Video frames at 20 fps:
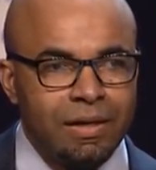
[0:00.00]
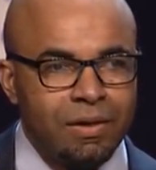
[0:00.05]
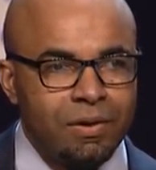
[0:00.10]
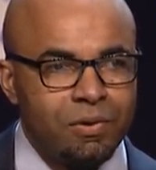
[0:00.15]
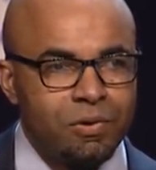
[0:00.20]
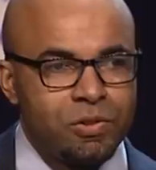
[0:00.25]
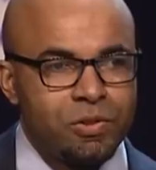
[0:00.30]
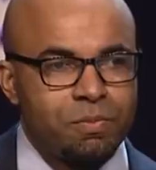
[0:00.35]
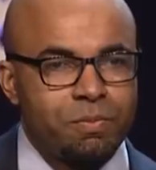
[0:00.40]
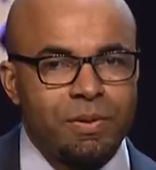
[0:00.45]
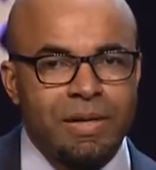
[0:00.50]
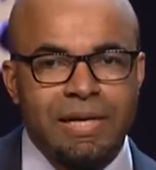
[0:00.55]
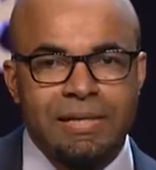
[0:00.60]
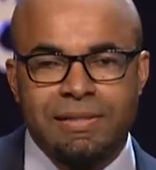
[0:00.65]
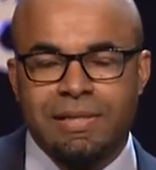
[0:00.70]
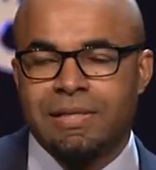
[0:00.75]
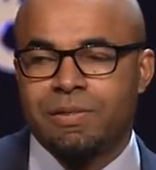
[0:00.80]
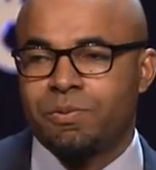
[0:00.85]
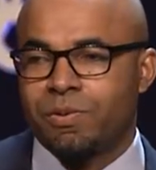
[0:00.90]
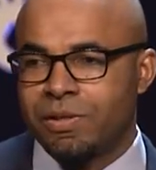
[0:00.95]
whose
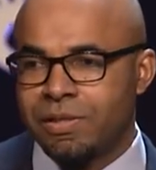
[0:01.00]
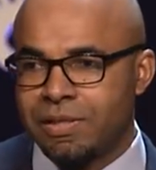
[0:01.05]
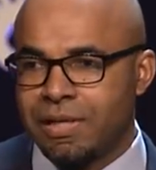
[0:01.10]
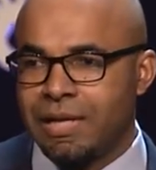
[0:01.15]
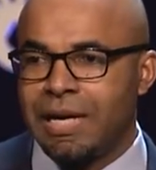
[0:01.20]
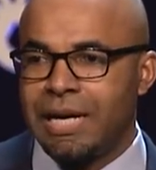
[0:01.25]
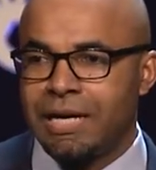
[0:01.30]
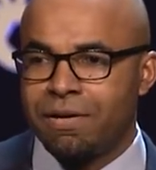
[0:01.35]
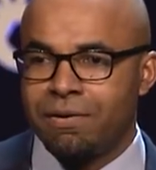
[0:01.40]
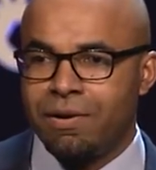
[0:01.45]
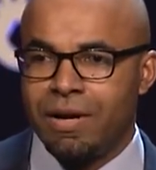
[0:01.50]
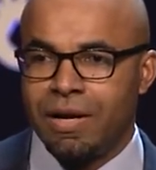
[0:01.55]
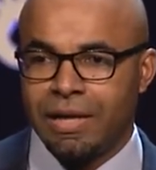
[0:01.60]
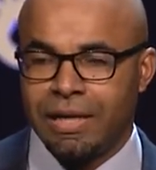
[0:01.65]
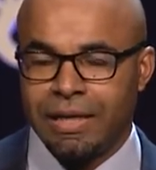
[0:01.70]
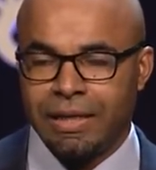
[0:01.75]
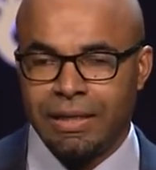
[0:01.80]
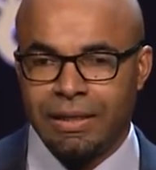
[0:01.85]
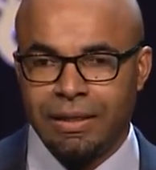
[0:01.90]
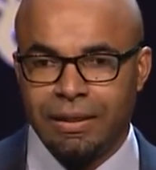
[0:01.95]
prices were
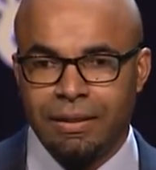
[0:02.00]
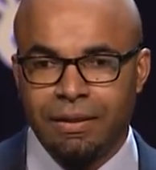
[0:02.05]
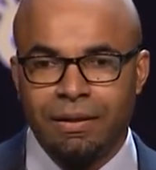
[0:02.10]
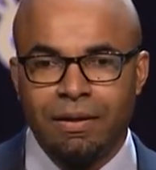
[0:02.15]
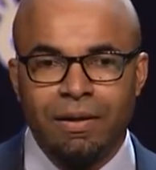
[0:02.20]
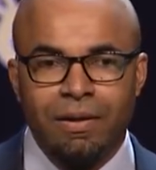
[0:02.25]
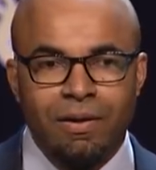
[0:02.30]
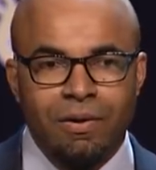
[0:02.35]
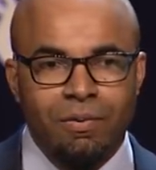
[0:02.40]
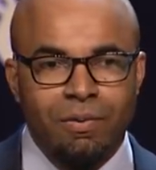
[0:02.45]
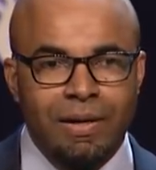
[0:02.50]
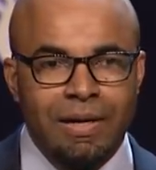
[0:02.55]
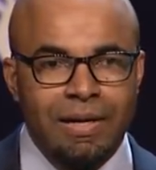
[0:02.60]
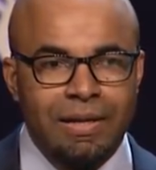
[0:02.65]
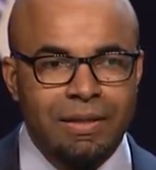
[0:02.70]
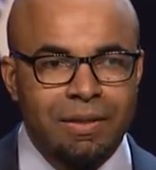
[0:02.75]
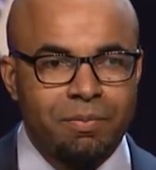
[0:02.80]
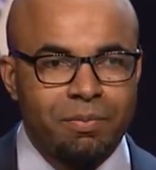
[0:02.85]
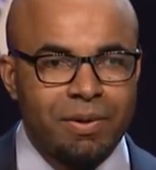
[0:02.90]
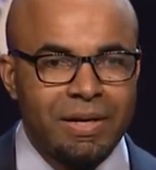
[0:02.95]
skyrocketing,
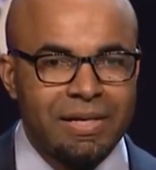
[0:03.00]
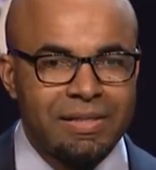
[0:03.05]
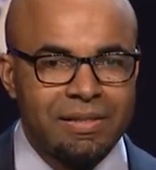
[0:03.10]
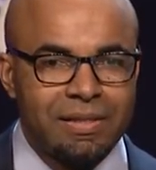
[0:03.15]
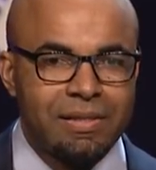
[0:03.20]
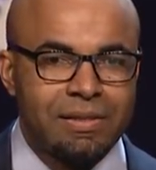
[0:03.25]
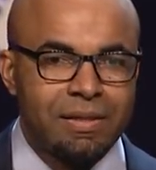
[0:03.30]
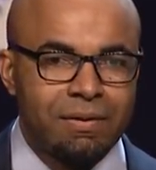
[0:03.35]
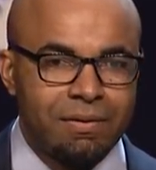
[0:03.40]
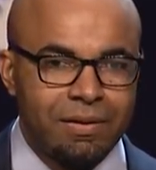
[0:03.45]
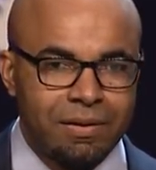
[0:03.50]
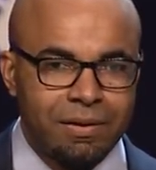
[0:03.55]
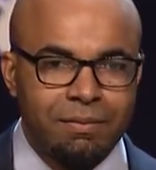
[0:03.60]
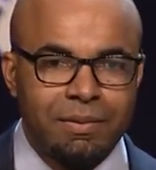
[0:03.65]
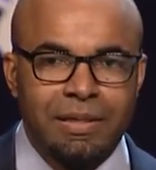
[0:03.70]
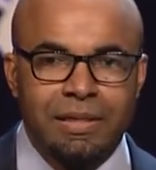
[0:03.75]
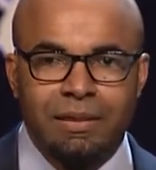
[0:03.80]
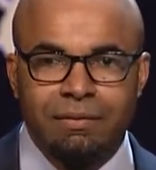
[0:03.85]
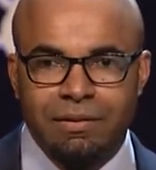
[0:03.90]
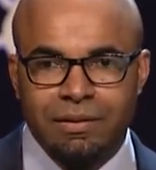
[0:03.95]
while the prices around the
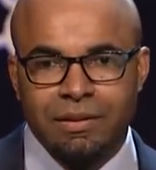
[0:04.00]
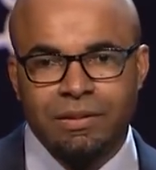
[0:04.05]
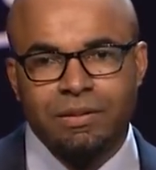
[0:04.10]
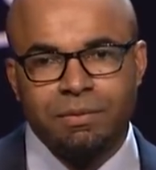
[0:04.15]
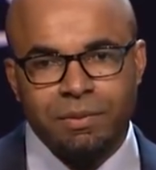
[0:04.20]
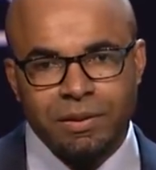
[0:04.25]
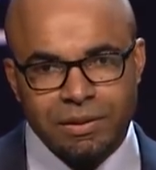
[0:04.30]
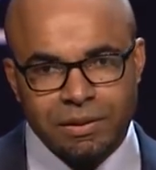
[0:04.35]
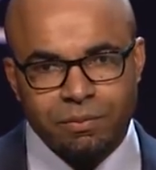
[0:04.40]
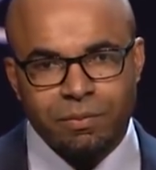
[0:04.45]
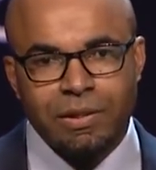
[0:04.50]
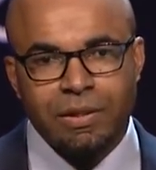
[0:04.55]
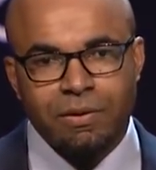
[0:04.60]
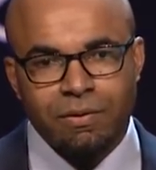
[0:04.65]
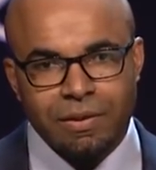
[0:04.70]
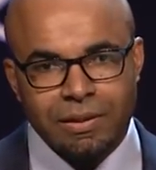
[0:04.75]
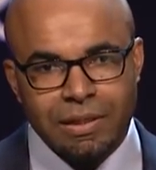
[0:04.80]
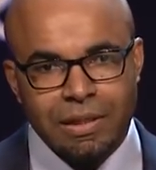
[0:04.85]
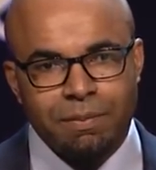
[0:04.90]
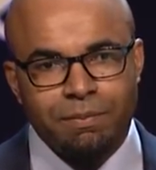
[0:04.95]
middle of the distribution were
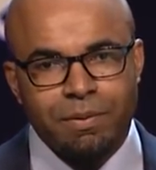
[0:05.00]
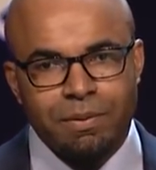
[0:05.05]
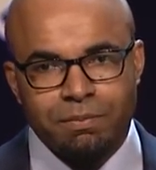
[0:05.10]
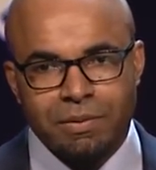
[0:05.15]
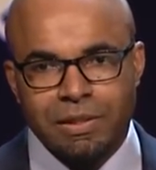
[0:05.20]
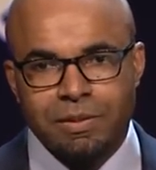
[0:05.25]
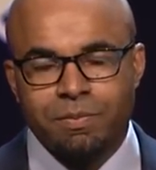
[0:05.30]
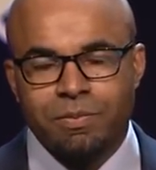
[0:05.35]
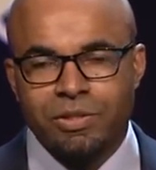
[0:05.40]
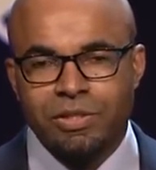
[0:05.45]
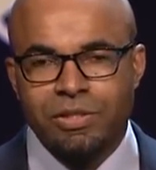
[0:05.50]
going up, but much more